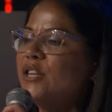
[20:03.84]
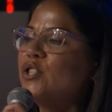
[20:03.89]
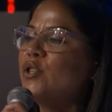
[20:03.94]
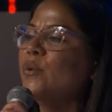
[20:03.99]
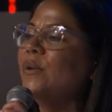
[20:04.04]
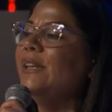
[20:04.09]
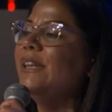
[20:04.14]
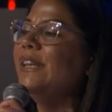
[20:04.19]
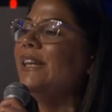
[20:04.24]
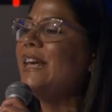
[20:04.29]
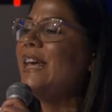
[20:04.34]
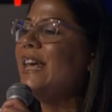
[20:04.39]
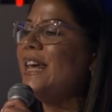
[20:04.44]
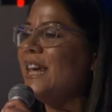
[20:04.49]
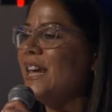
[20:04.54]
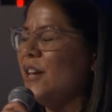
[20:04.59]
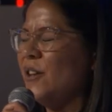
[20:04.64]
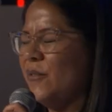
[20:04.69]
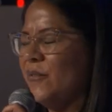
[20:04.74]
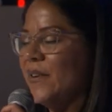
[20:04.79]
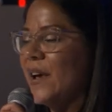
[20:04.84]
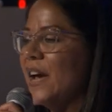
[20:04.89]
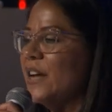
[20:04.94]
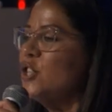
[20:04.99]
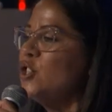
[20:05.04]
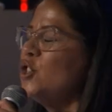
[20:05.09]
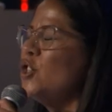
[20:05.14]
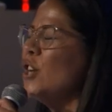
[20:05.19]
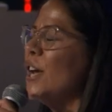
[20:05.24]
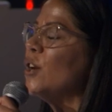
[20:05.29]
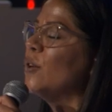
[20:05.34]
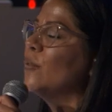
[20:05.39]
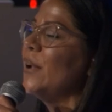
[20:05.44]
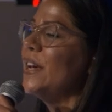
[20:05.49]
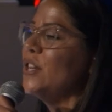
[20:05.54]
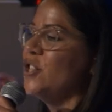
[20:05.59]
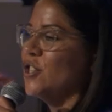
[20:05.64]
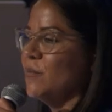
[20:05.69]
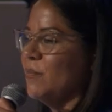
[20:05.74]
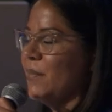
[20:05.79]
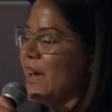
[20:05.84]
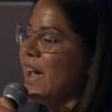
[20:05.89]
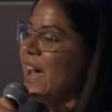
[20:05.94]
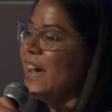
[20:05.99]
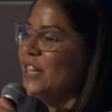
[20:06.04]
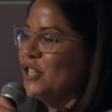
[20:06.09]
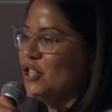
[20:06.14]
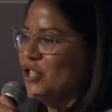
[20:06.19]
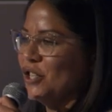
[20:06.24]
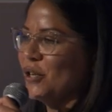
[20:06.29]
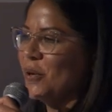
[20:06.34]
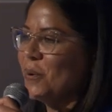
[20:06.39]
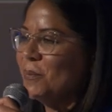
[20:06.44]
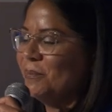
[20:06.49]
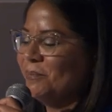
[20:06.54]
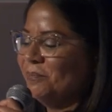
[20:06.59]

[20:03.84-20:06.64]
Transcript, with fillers: to leave a generation behind you.